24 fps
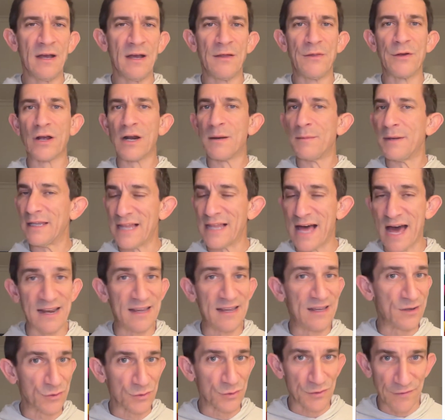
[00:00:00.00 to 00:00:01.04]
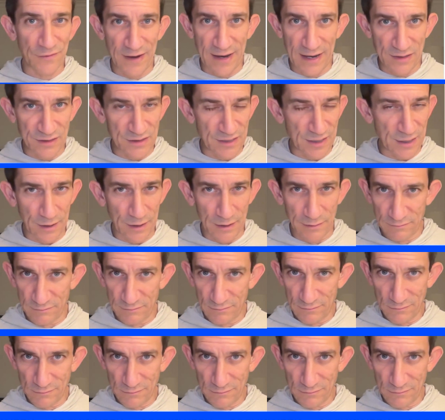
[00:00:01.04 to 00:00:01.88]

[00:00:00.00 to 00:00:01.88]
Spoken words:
There are going to be a lot of Eagles fans there.